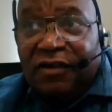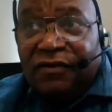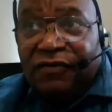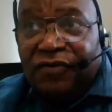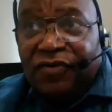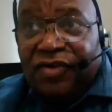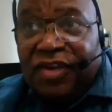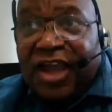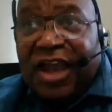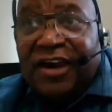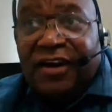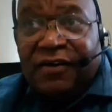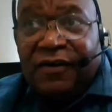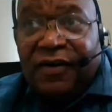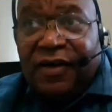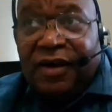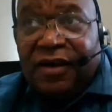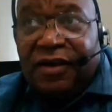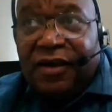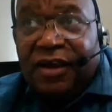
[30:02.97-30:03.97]
of
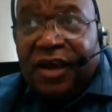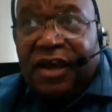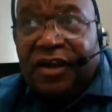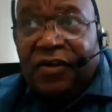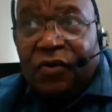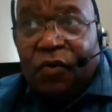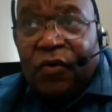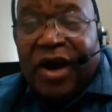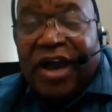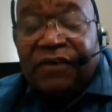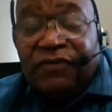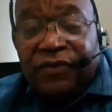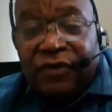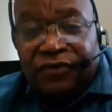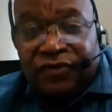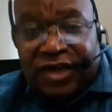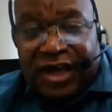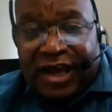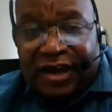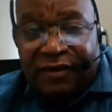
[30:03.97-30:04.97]
Tyler, the wife
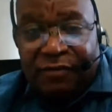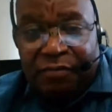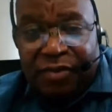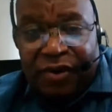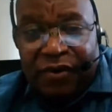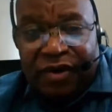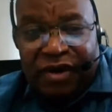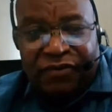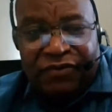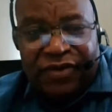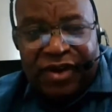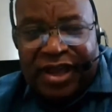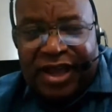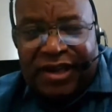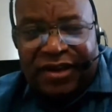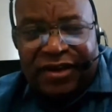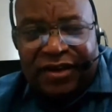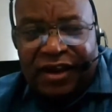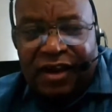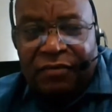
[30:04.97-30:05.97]
of Tyler Perry, I
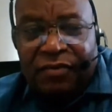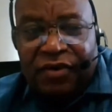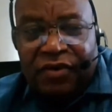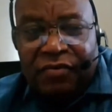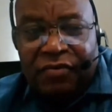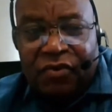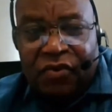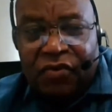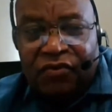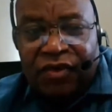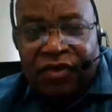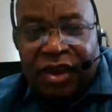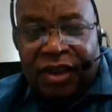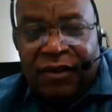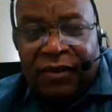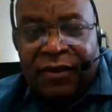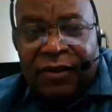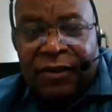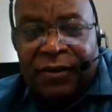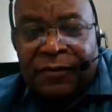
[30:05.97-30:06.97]
forgot the name of the movie.
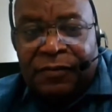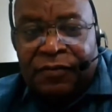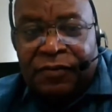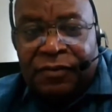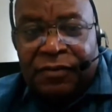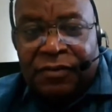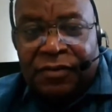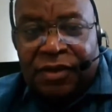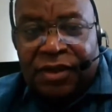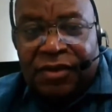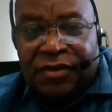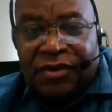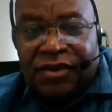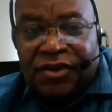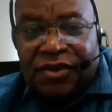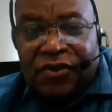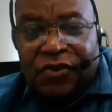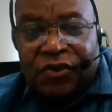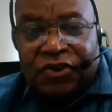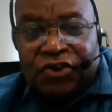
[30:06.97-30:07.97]

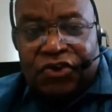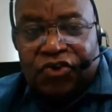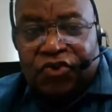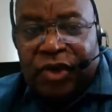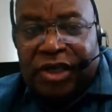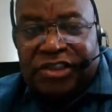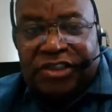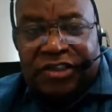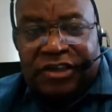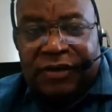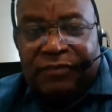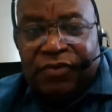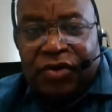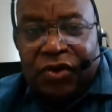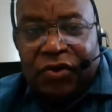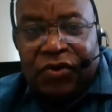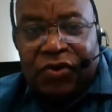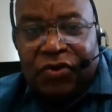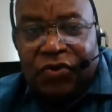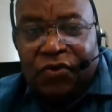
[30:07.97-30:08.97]
was dressing
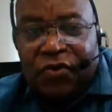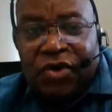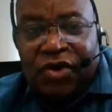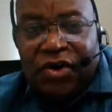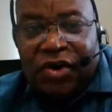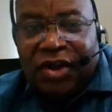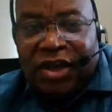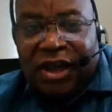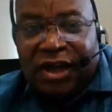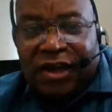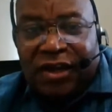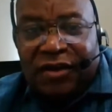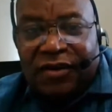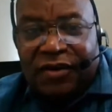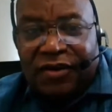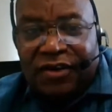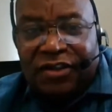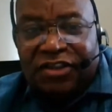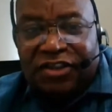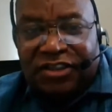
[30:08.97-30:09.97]
up to go to work,
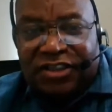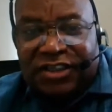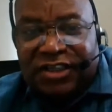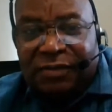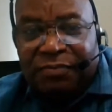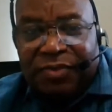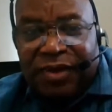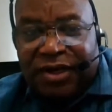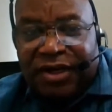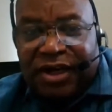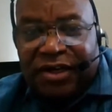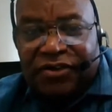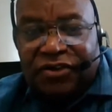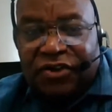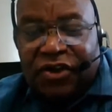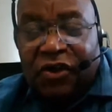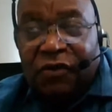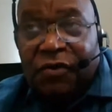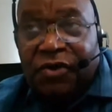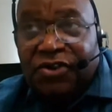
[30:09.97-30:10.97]
and the snippet I
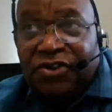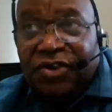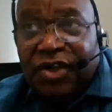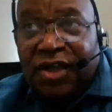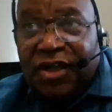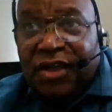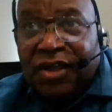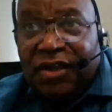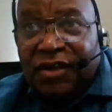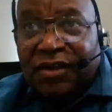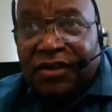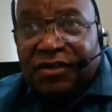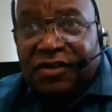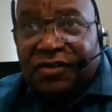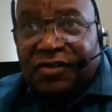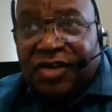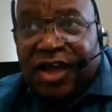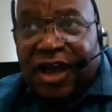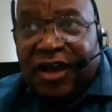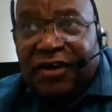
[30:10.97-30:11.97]
saw was
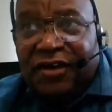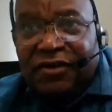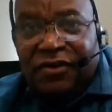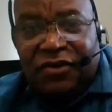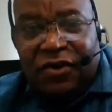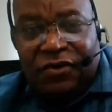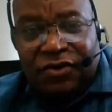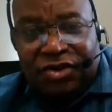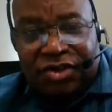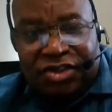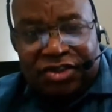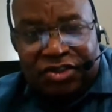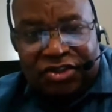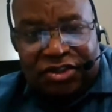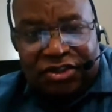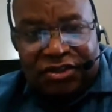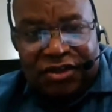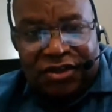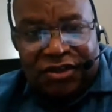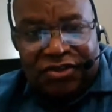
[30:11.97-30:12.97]
Tyler
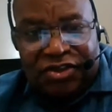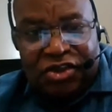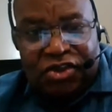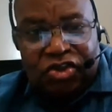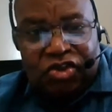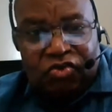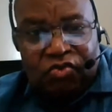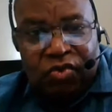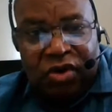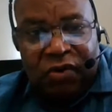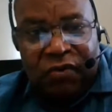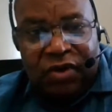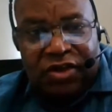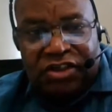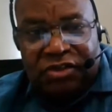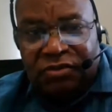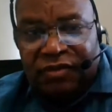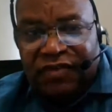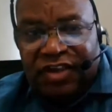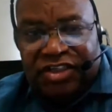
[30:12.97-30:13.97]
noticed she was wearing
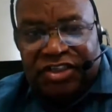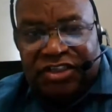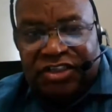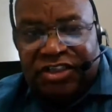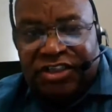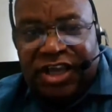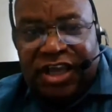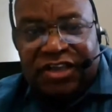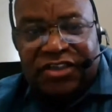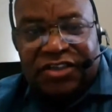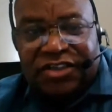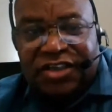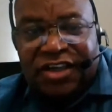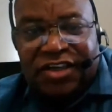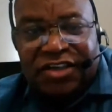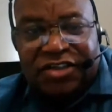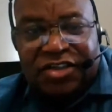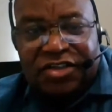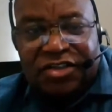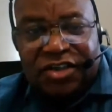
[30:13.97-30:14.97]
some of the
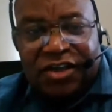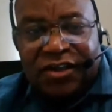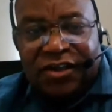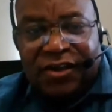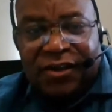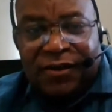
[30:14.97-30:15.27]
sexiest